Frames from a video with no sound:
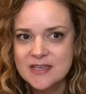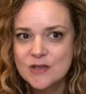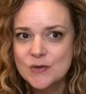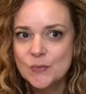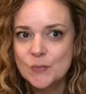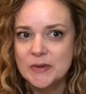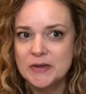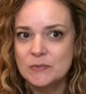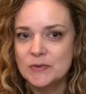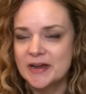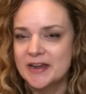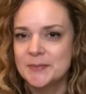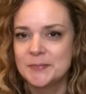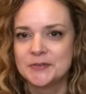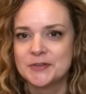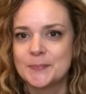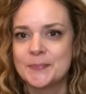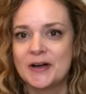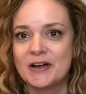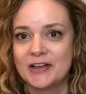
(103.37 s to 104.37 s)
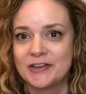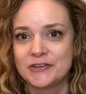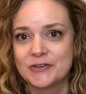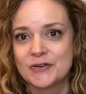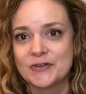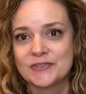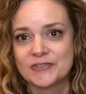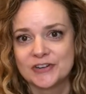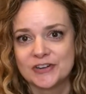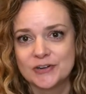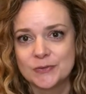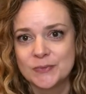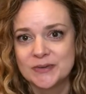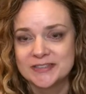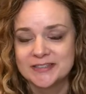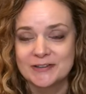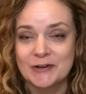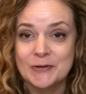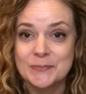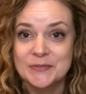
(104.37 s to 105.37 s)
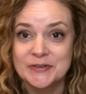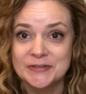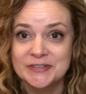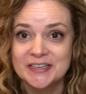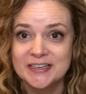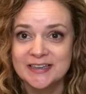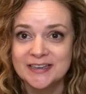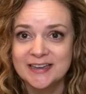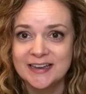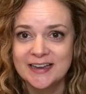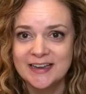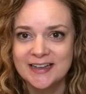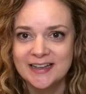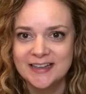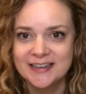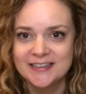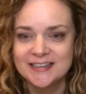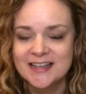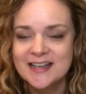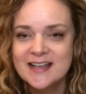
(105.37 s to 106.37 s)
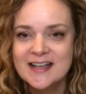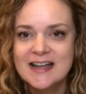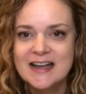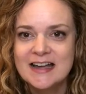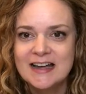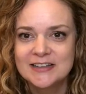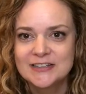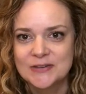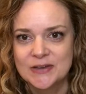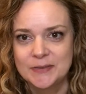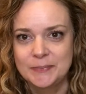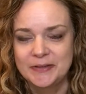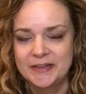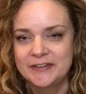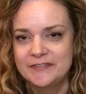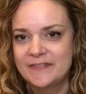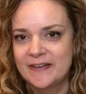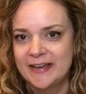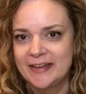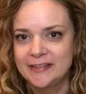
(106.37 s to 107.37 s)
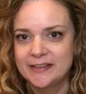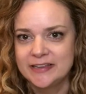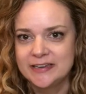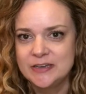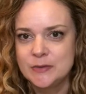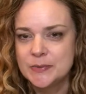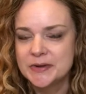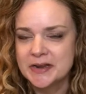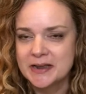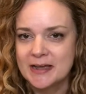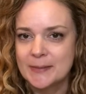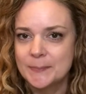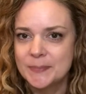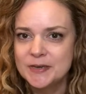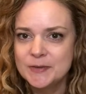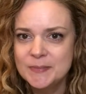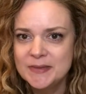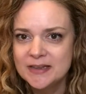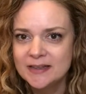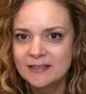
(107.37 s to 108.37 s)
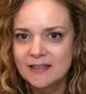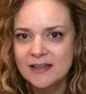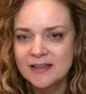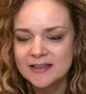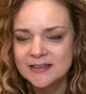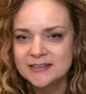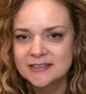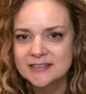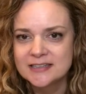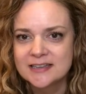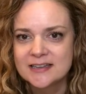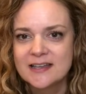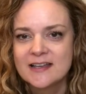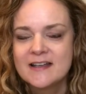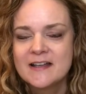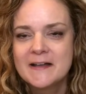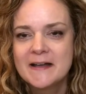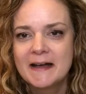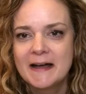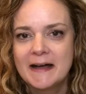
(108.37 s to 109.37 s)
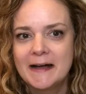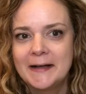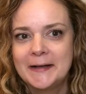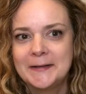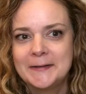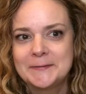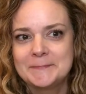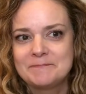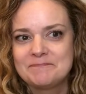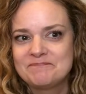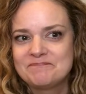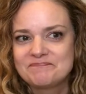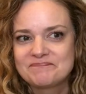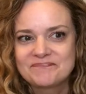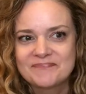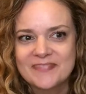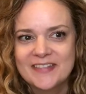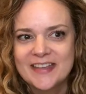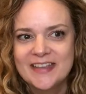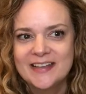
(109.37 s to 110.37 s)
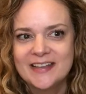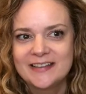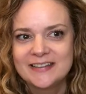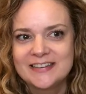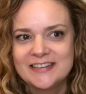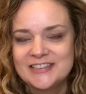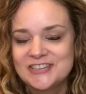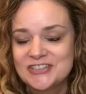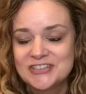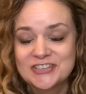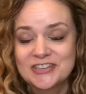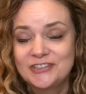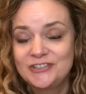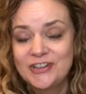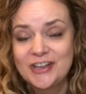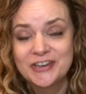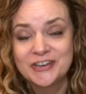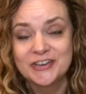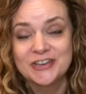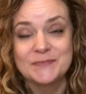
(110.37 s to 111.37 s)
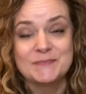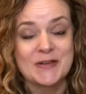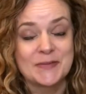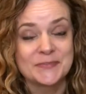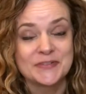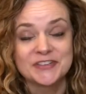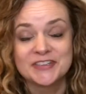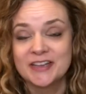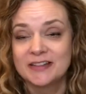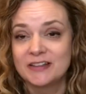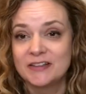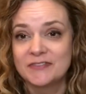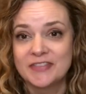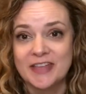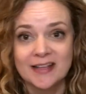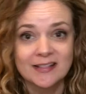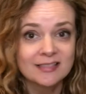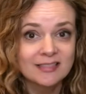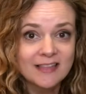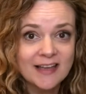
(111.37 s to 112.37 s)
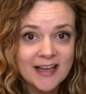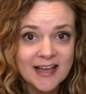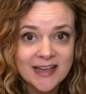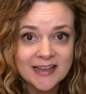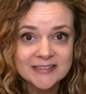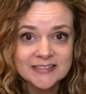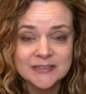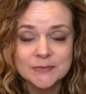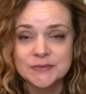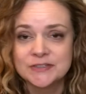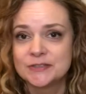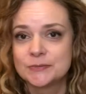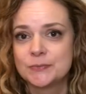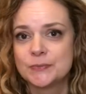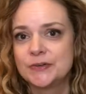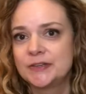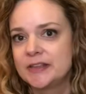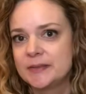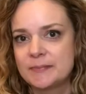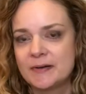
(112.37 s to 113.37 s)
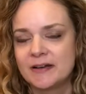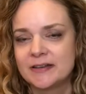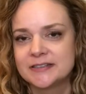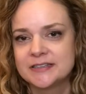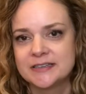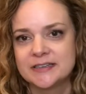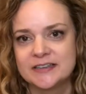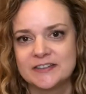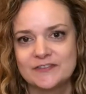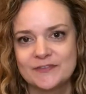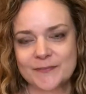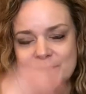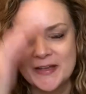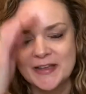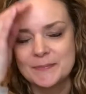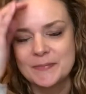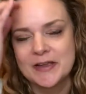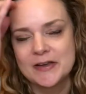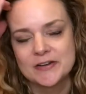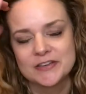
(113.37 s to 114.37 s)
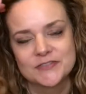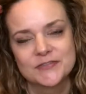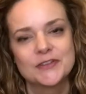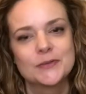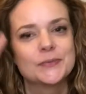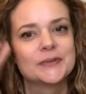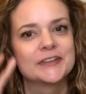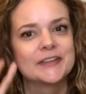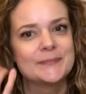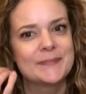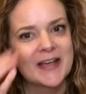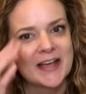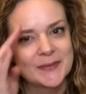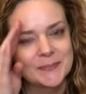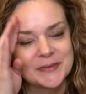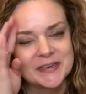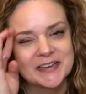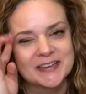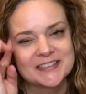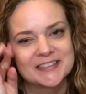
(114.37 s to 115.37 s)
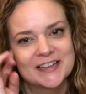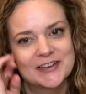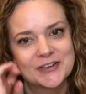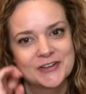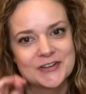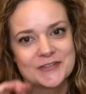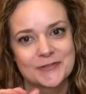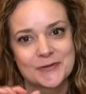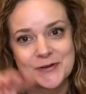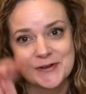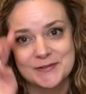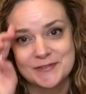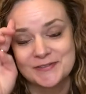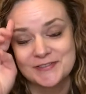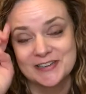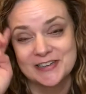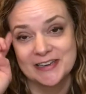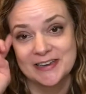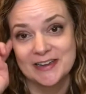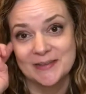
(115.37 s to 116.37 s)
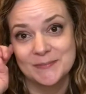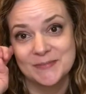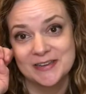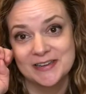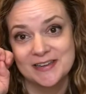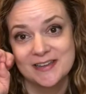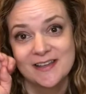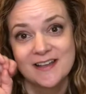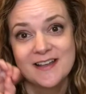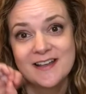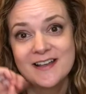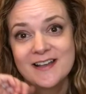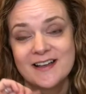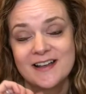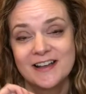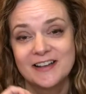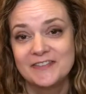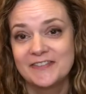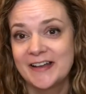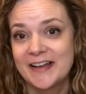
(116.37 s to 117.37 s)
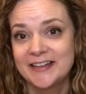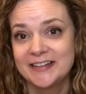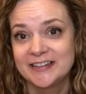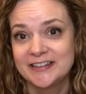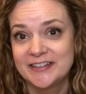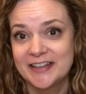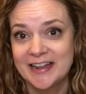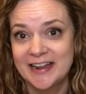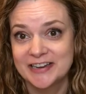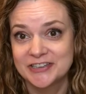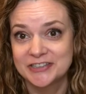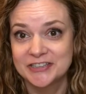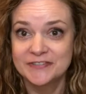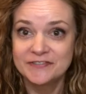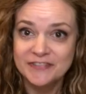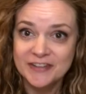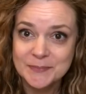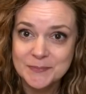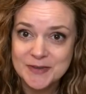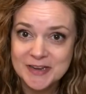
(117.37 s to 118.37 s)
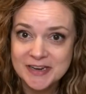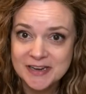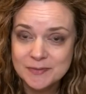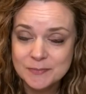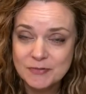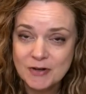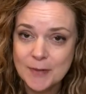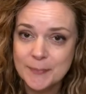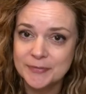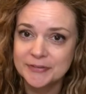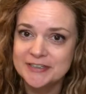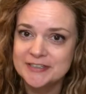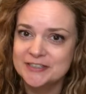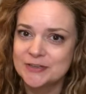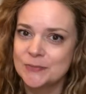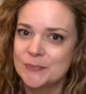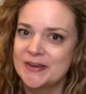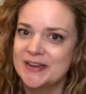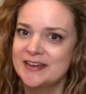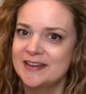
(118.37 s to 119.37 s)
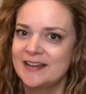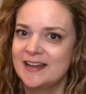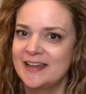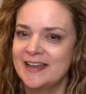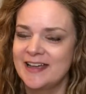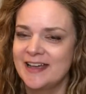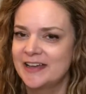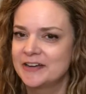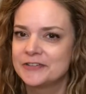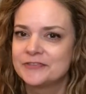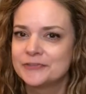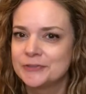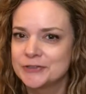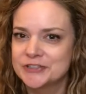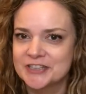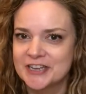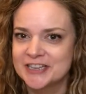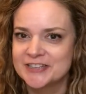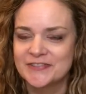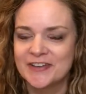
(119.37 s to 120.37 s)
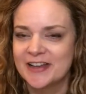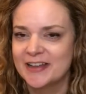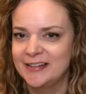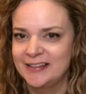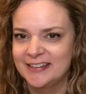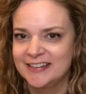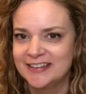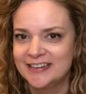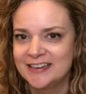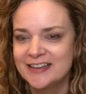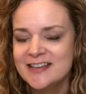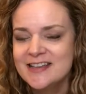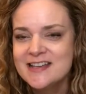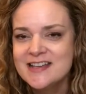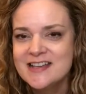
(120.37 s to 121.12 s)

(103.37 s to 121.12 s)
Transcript: we were able to bond over was our music. And so I played violin. He would accompany me a lot. And it's just a lot of good memories. I love that class. It was really positive. My parents feel really bad because they couldn't afford to get me a violin that actually fit me properly. So I had a full-size violin.